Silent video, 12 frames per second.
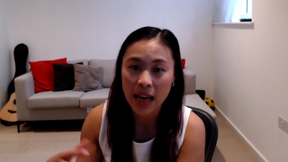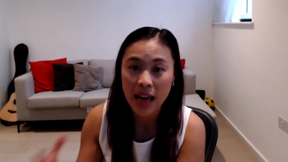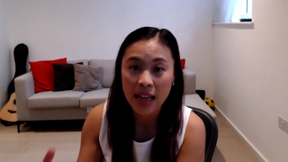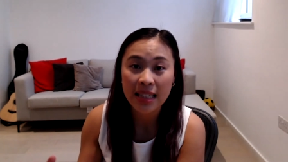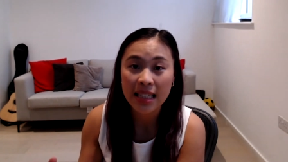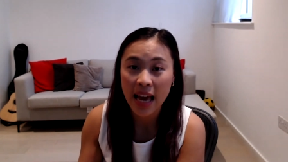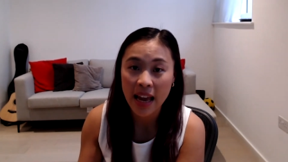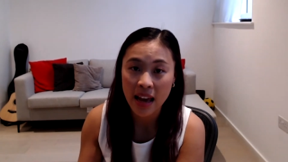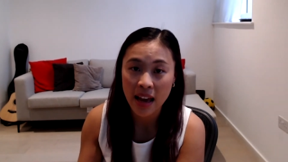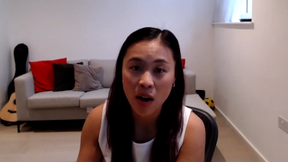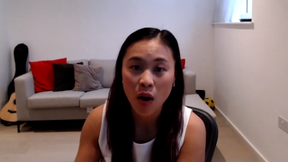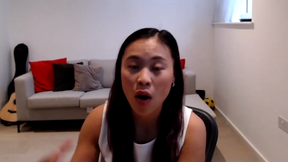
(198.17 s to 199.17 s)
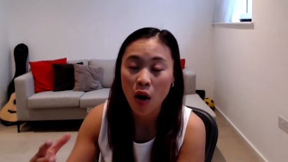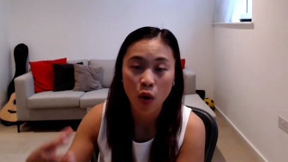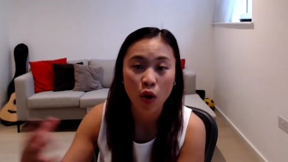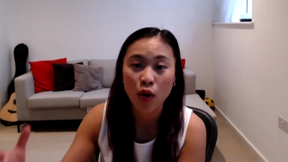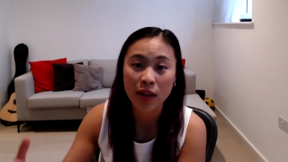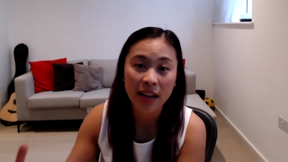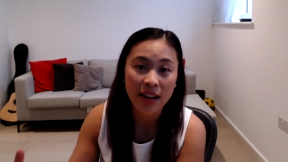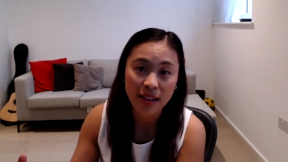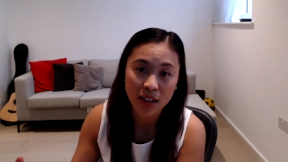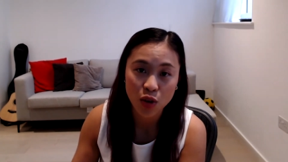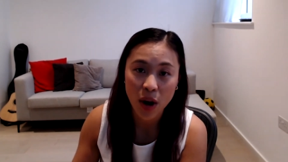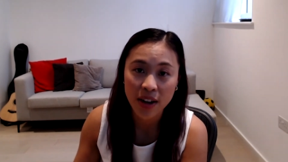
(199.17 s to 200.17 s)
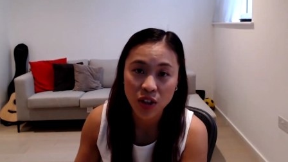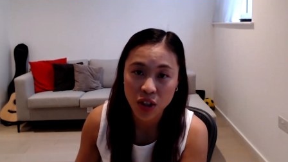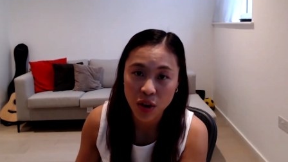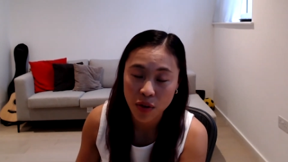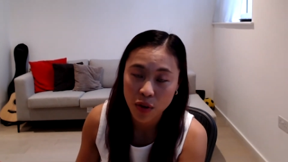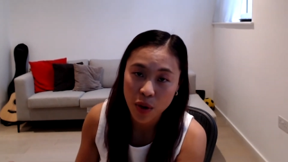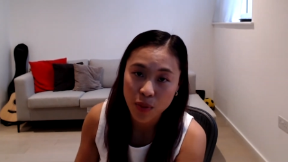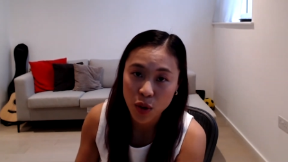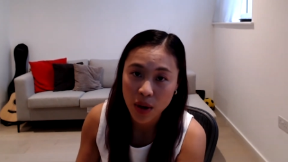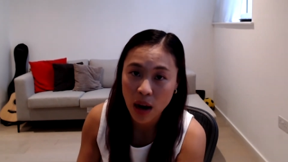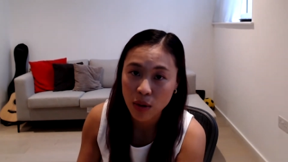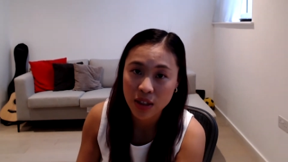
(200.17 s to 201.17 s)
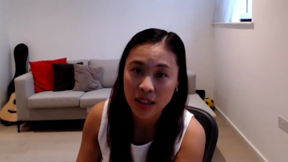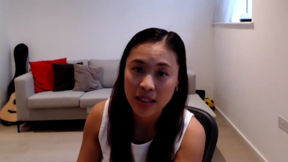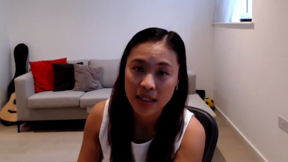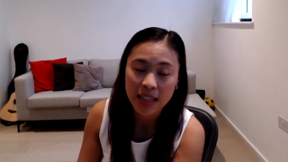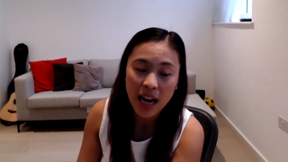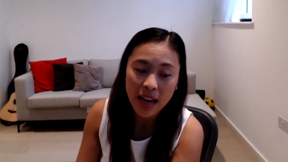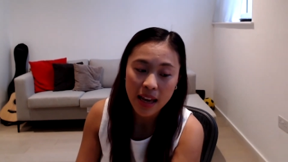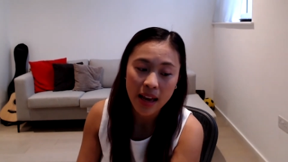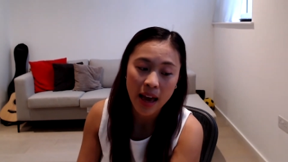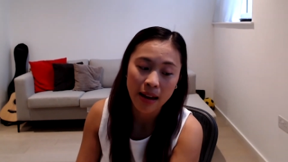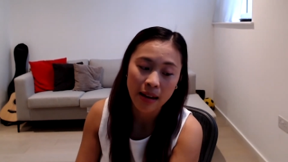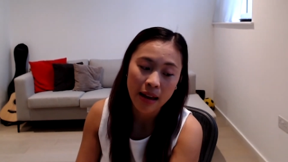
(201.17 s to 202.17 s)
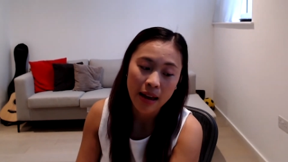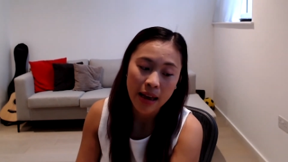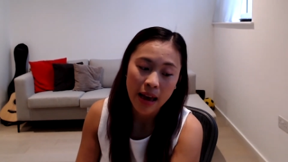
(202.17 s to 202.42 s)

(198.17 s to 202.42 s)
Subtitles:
instigating or leading the strategy of crypto culture and society. And